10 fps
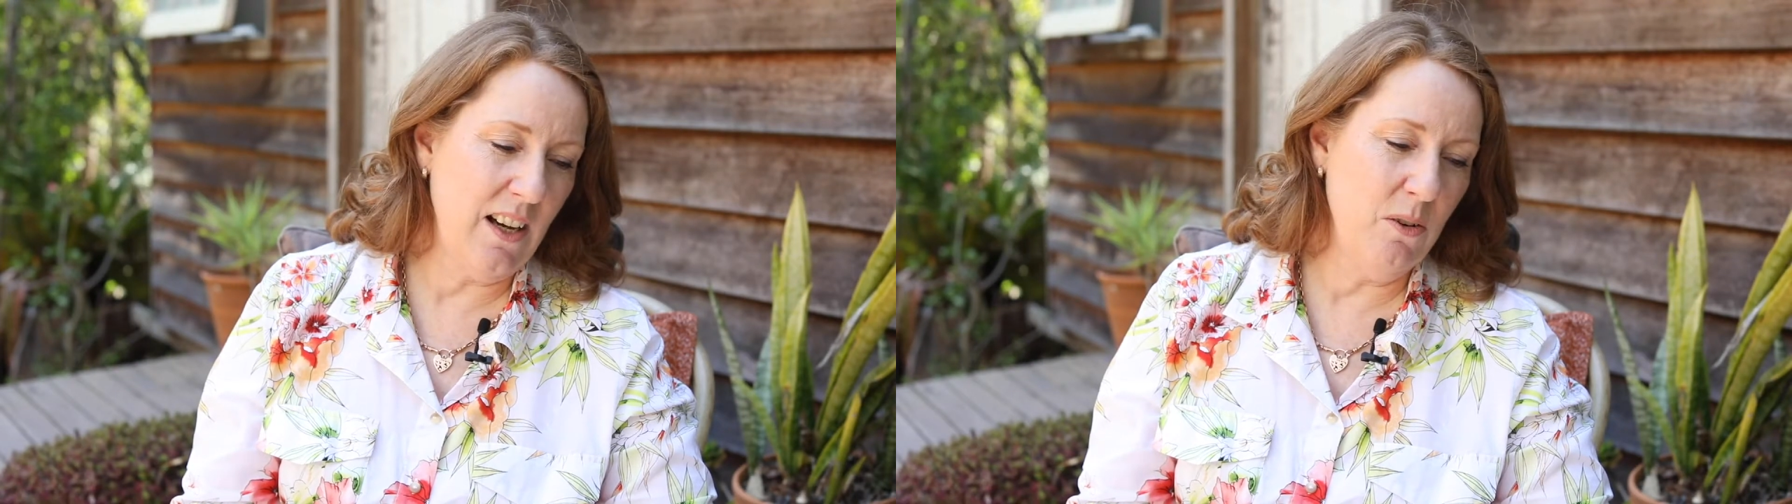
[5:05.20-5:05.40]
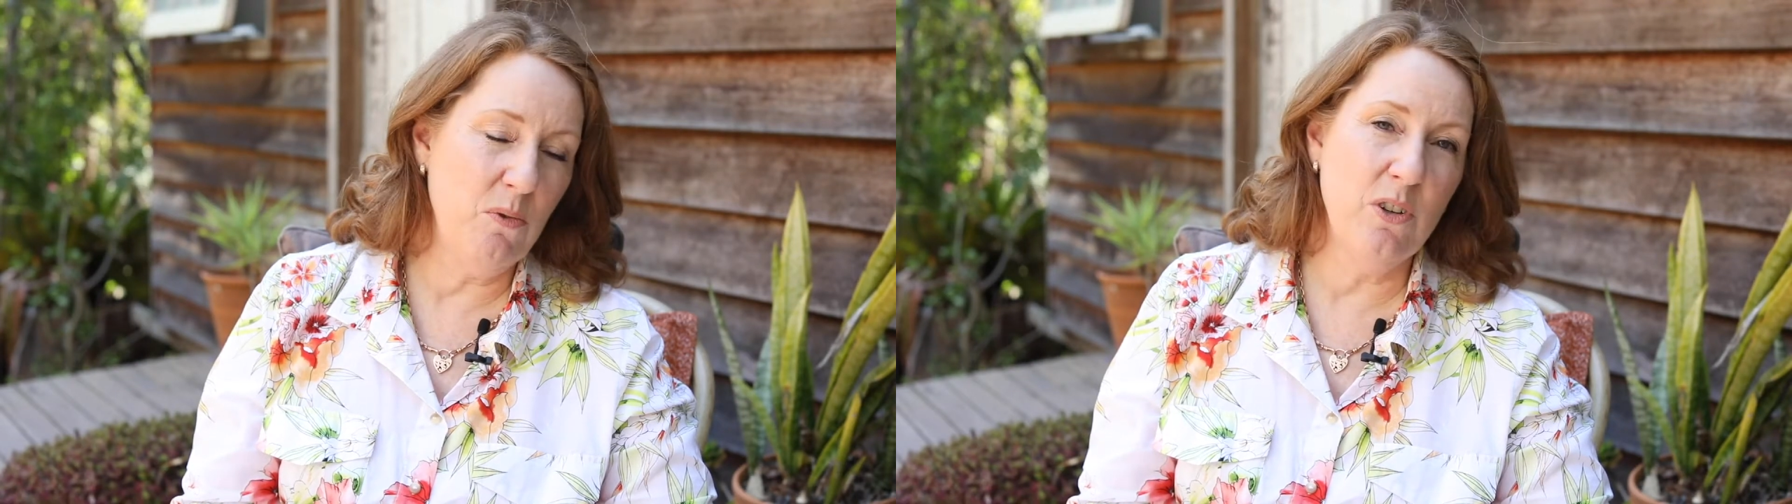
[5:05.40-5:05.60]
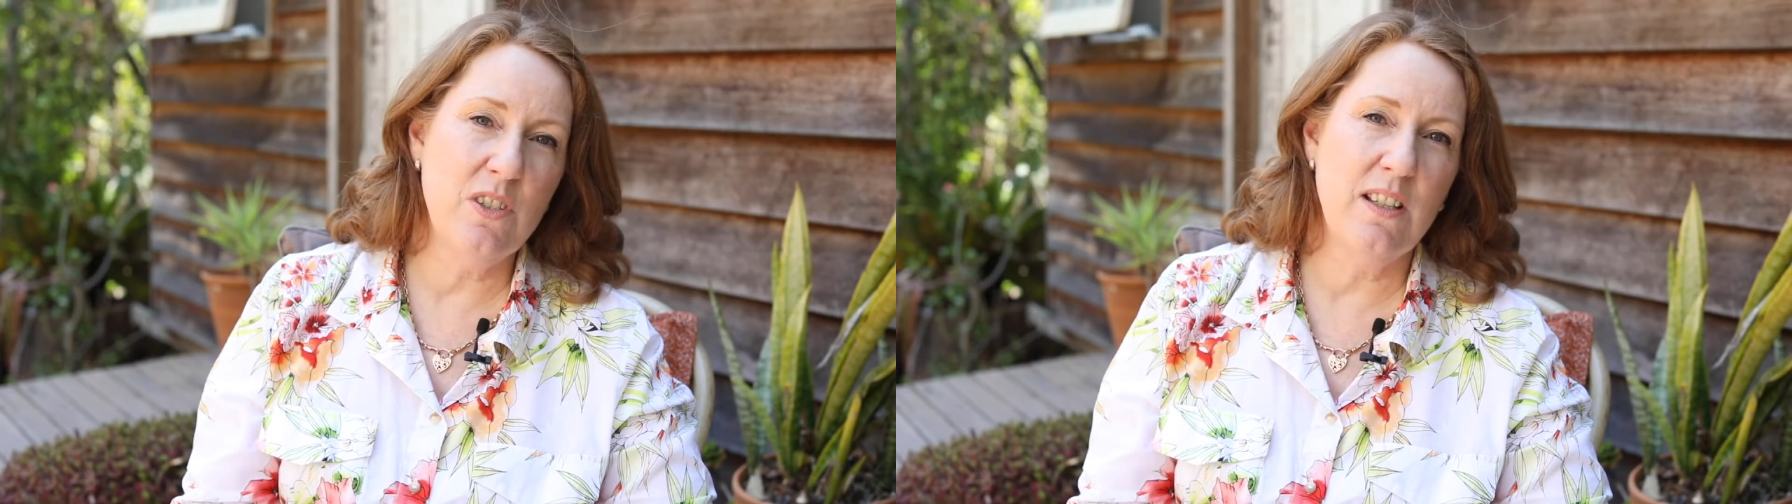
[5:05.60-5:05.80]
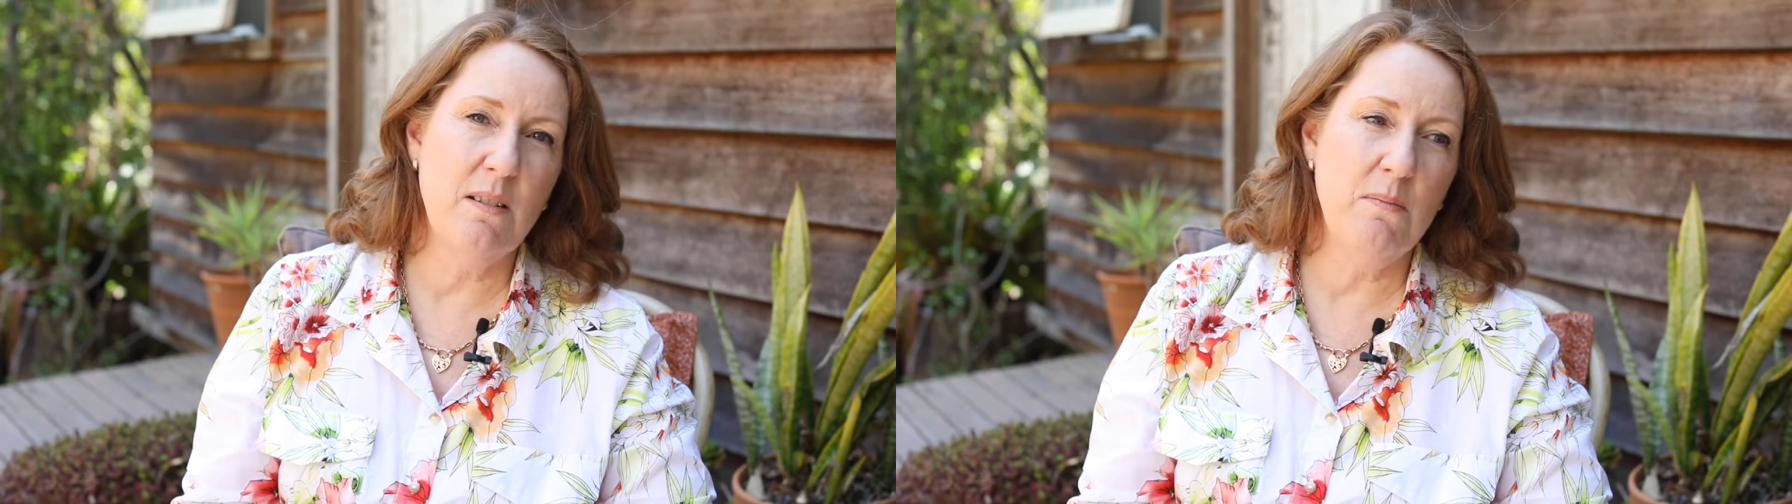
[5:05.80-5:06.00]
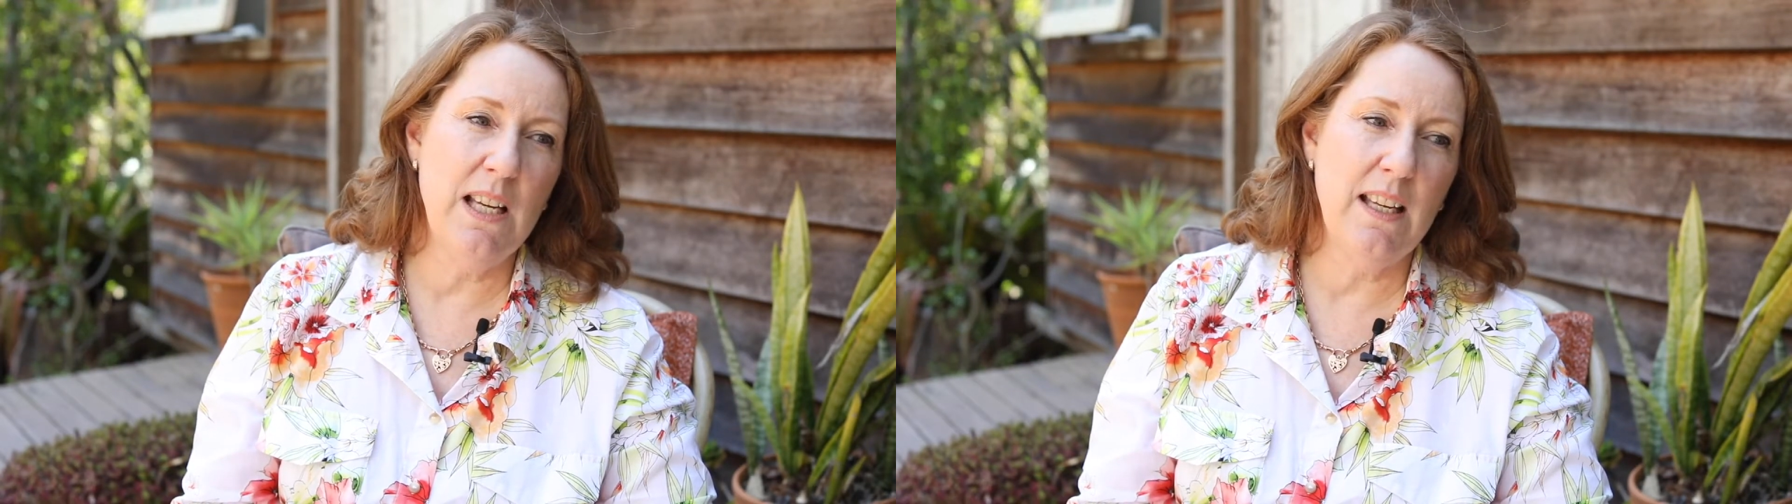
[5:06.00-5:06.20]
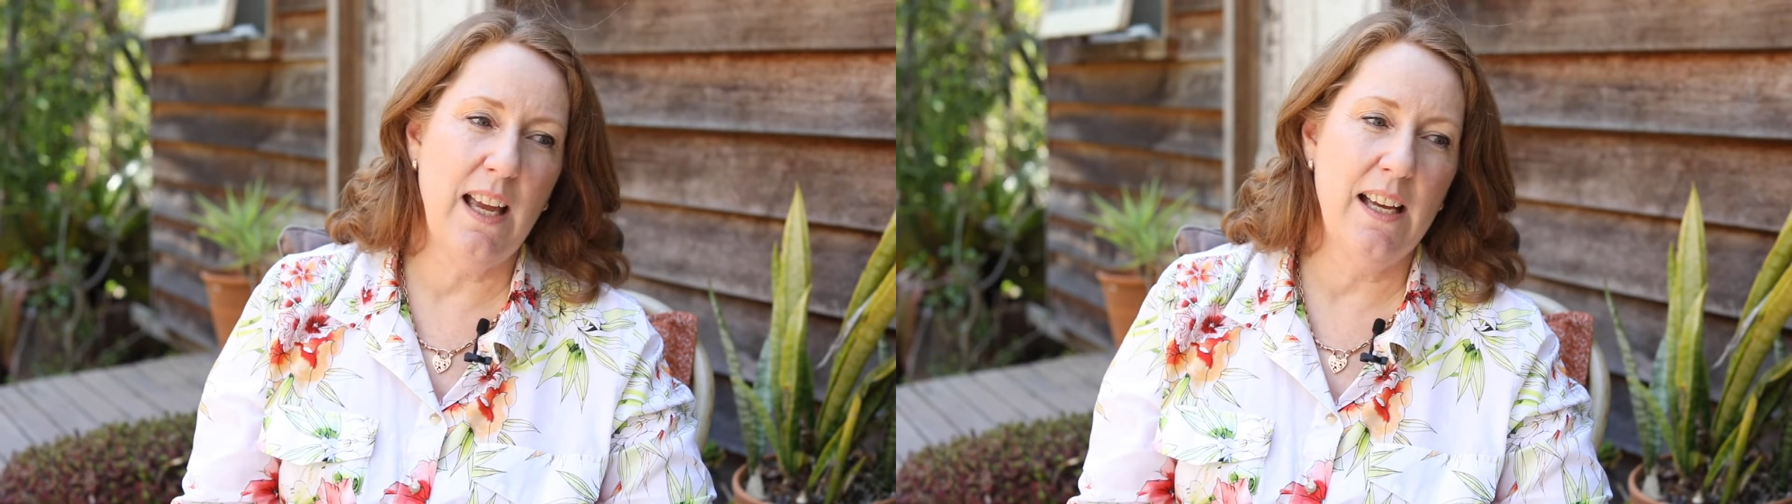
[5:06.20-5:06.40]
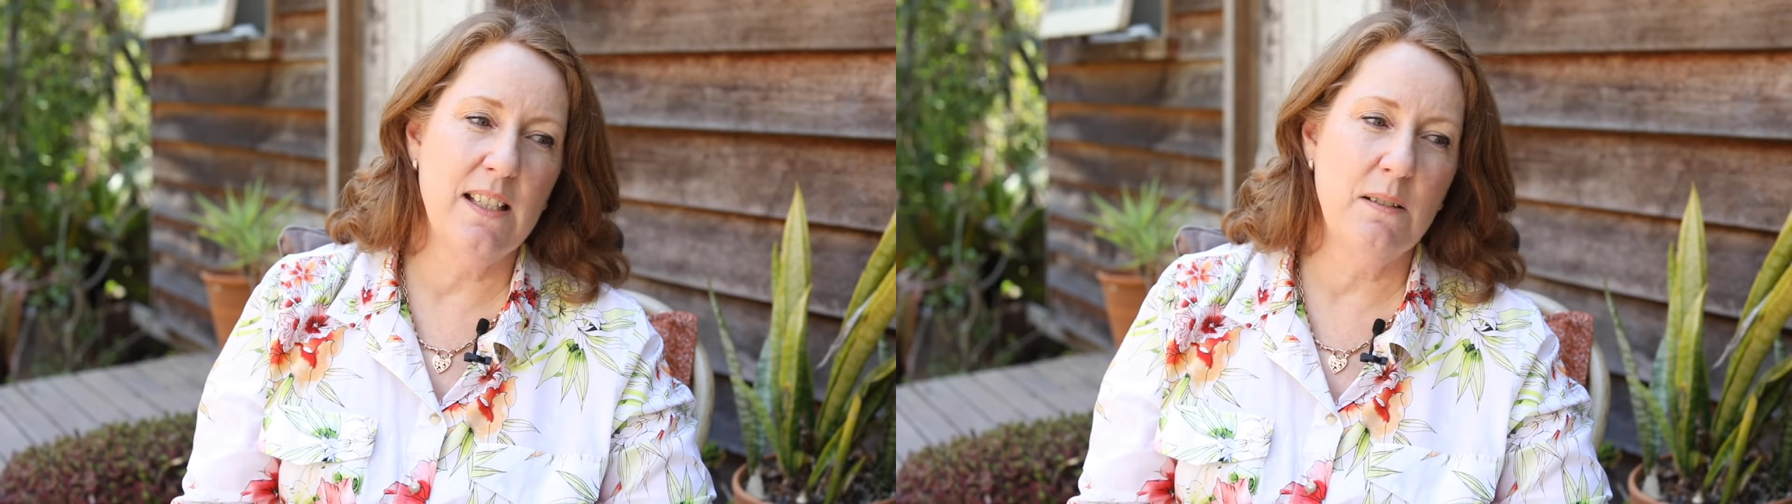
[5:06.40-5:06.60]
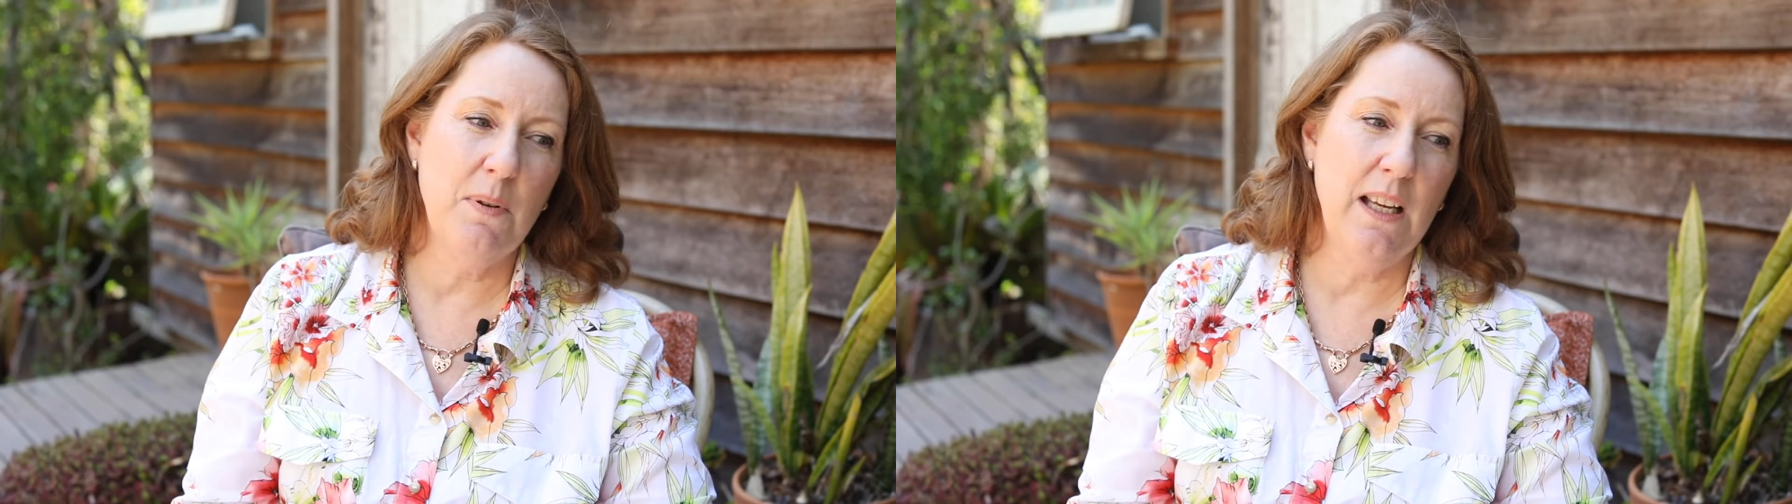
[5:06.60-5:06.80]
I wanted the meerkat
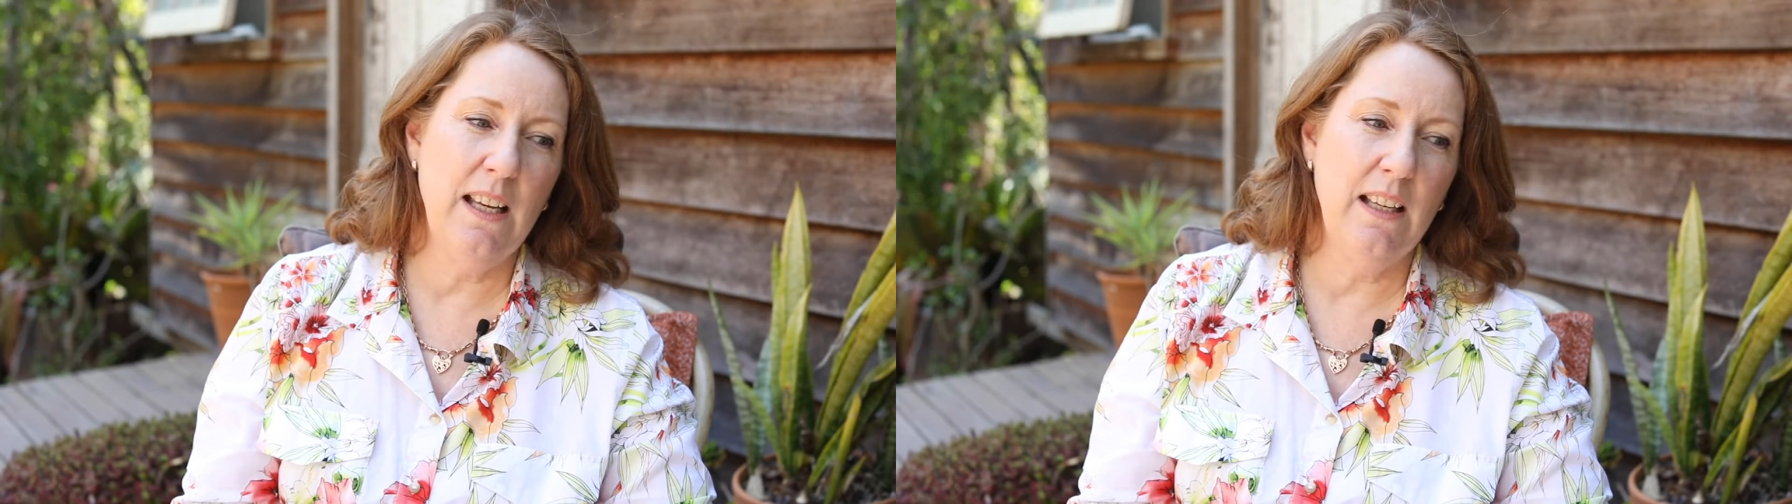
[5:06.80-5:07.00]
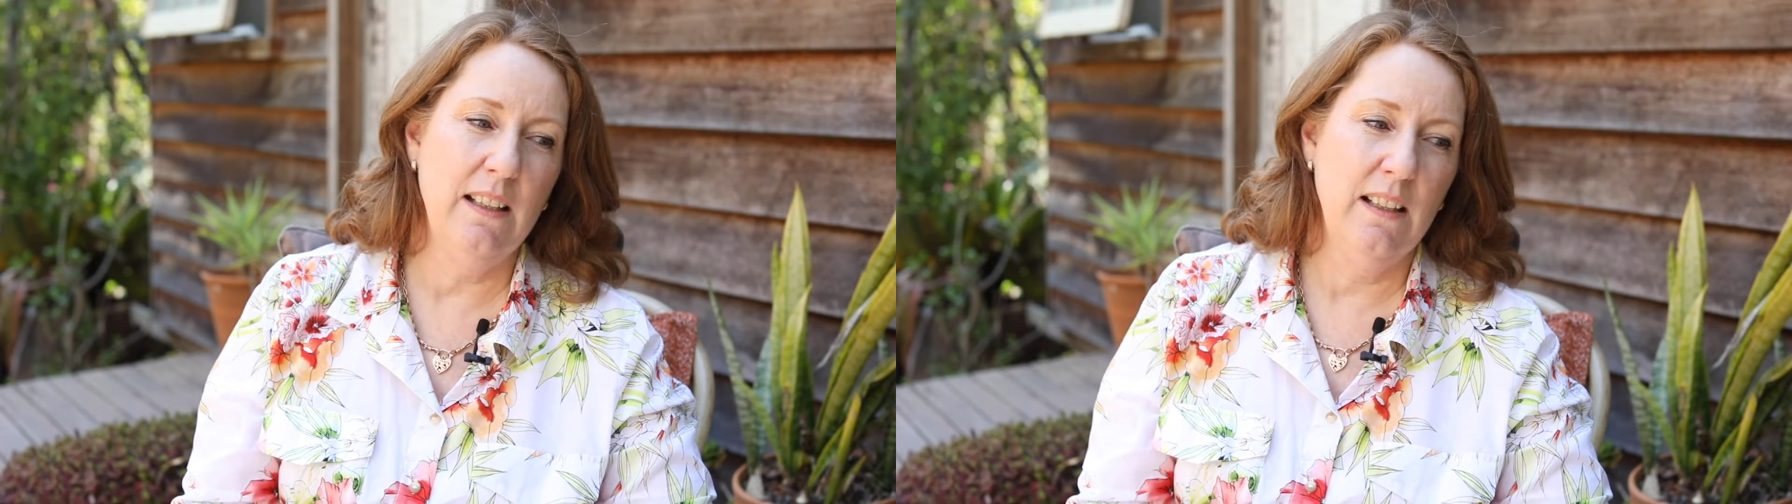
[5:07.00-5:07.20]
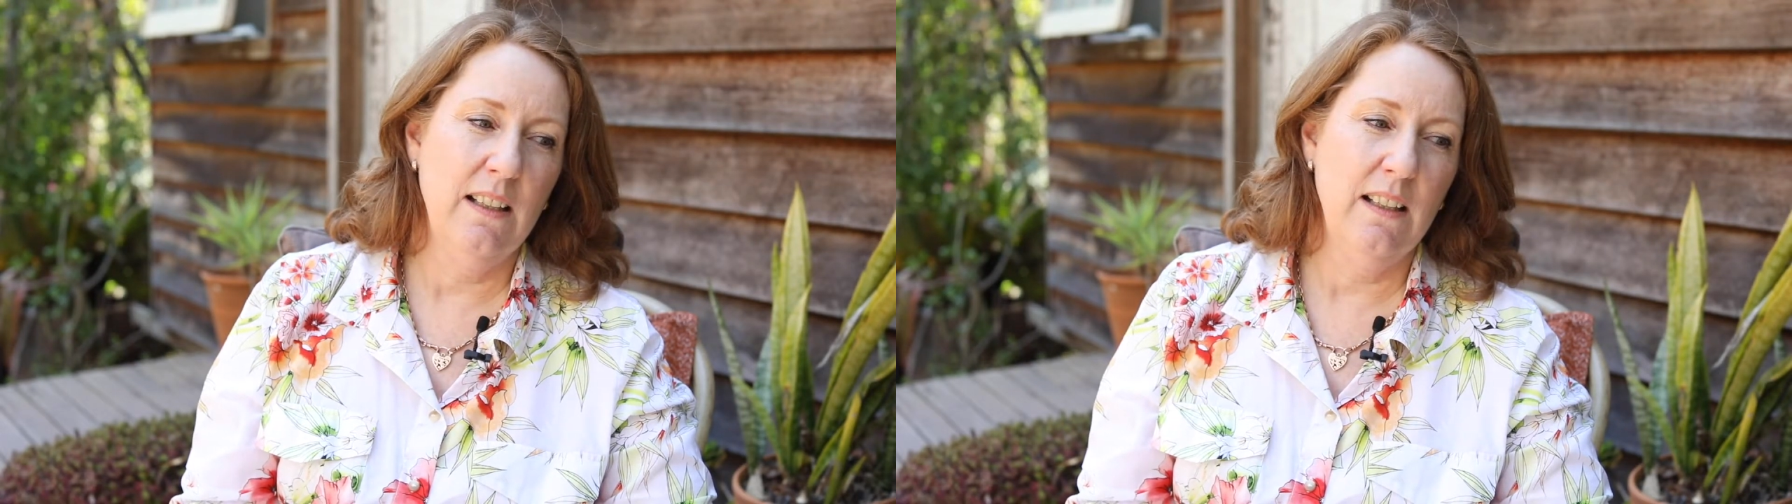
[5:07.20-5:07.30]
to be